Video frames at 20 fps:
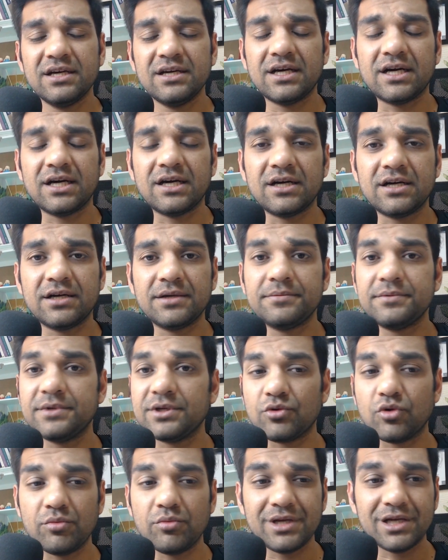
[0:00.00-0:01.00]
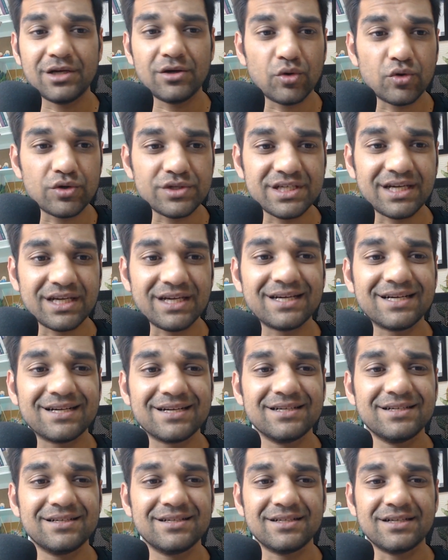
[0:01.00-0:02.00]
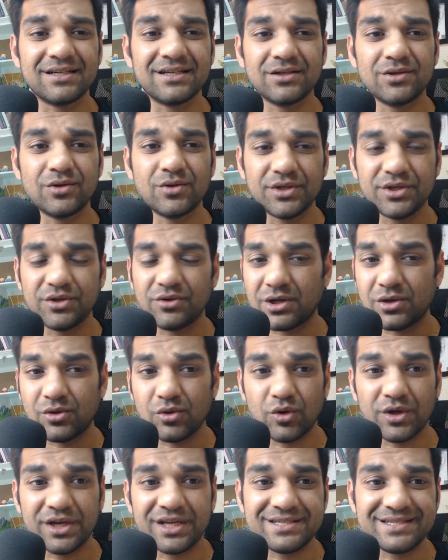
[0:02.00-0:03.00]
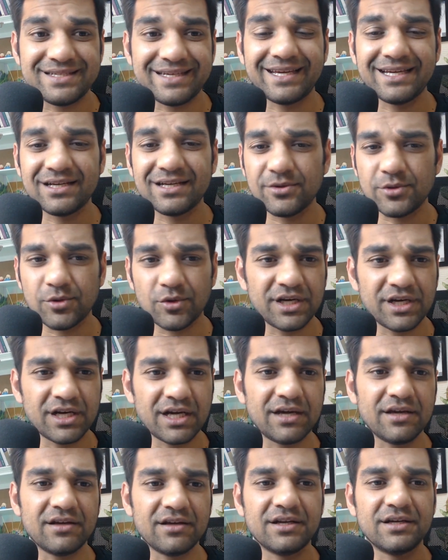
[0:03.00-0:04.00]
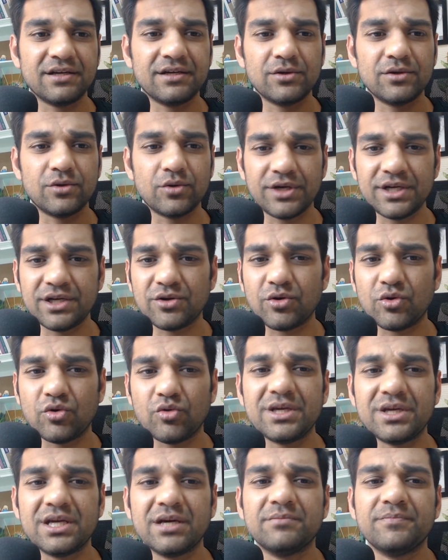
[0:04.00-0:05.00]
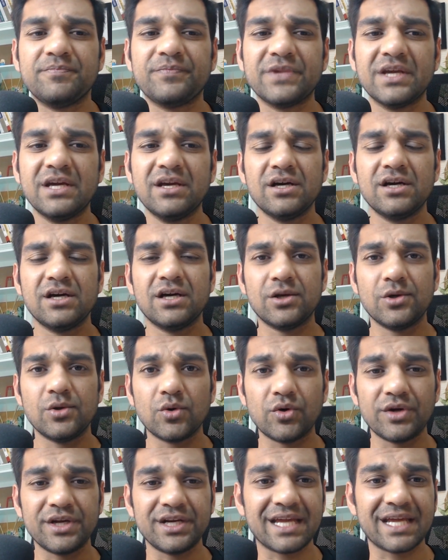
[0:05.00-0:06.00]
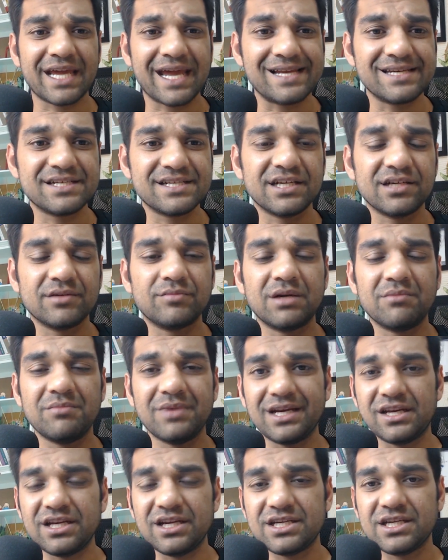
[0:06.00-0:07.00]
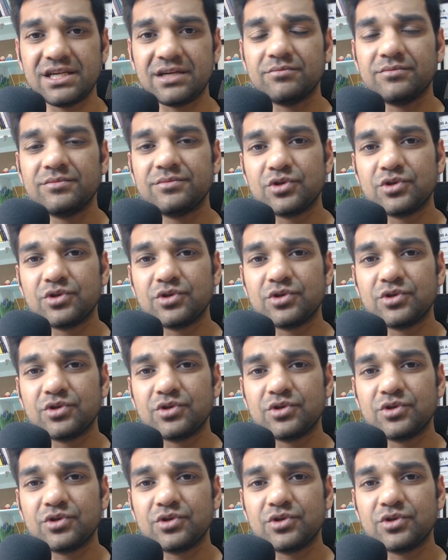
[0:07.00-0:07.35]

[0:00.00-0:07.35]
It could be a low zinc, you are low in zinc, low in iron, low in chromium, low in calcium and magnesium.